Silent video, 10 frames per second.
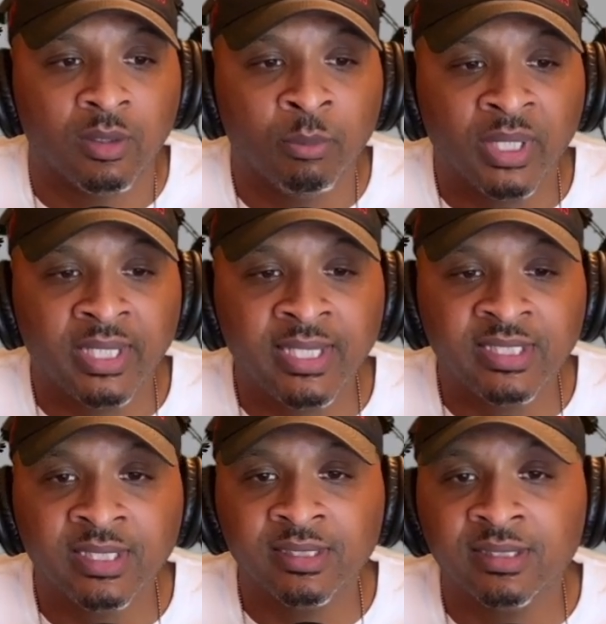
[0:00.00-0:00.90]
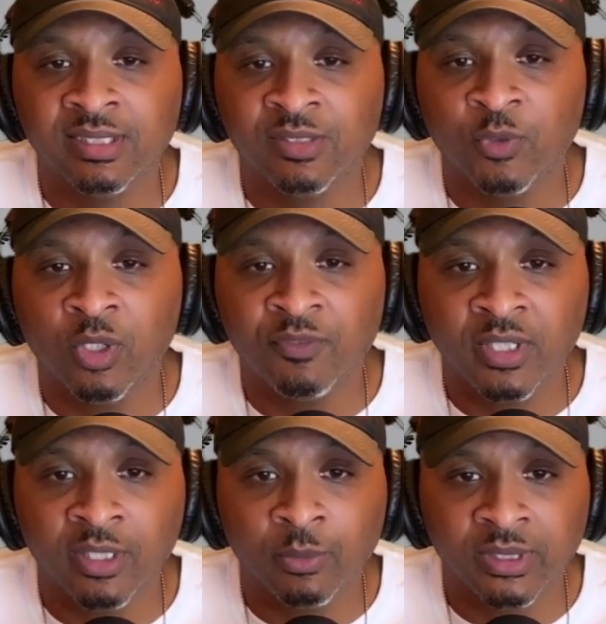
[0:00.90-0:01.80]
But this is his 4th
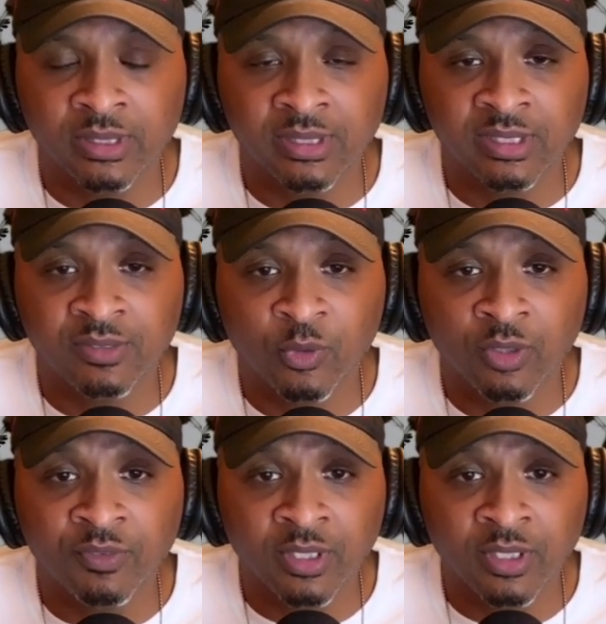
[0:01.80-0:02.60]
year, which is his 4th